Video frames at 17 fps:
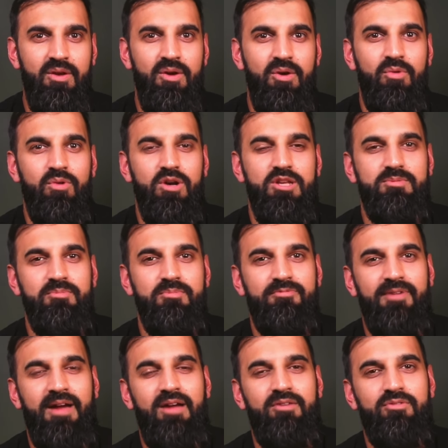What's been
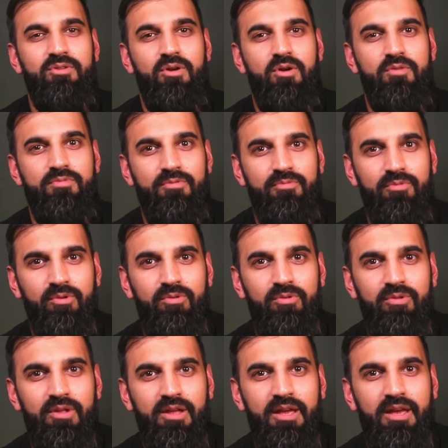found
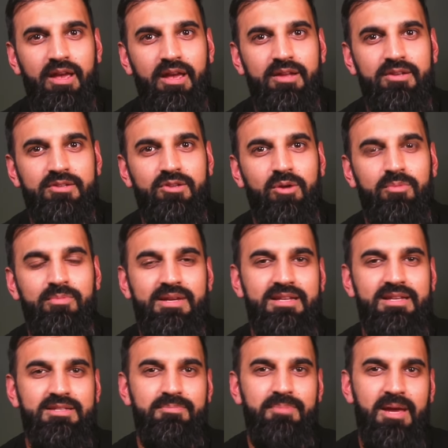overall in
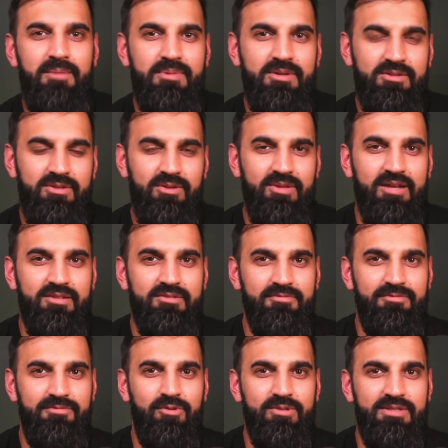Tomkins' paper in
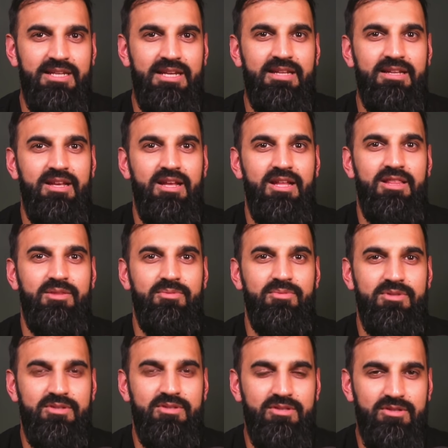2014, there
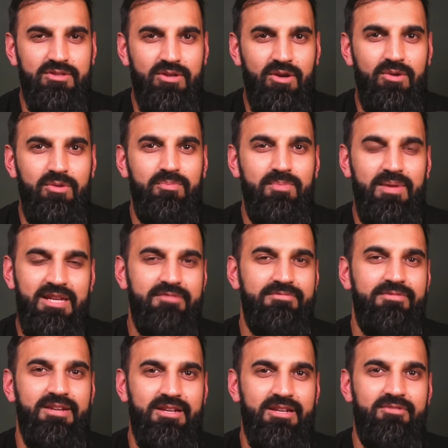was no
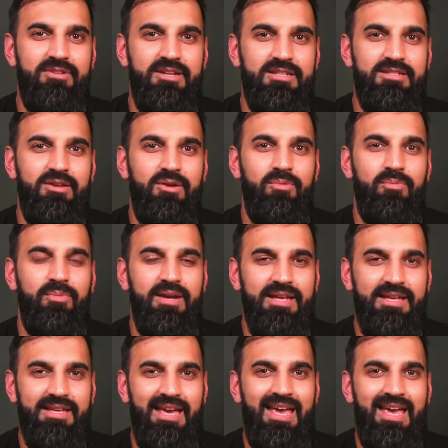meaningful increase when
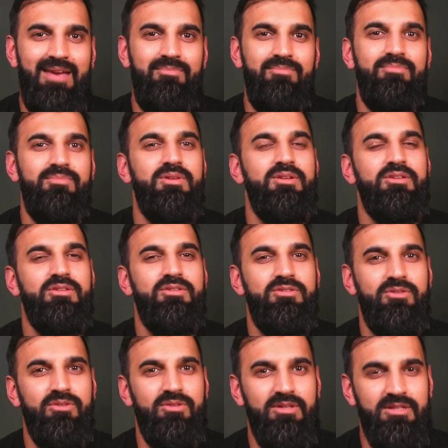it came
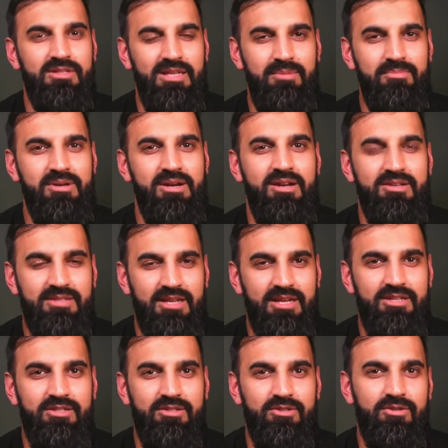to the
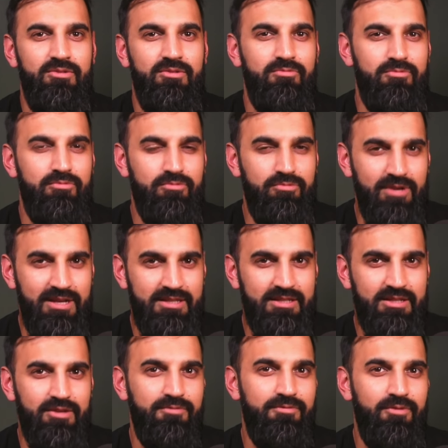demineralization
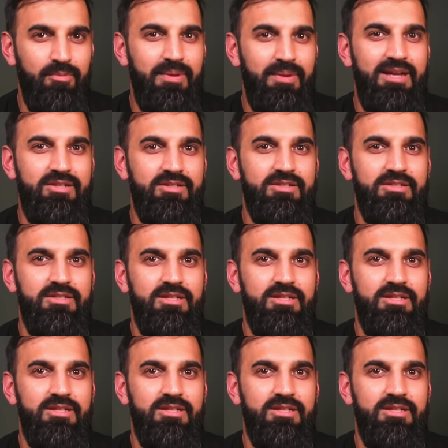risk for patients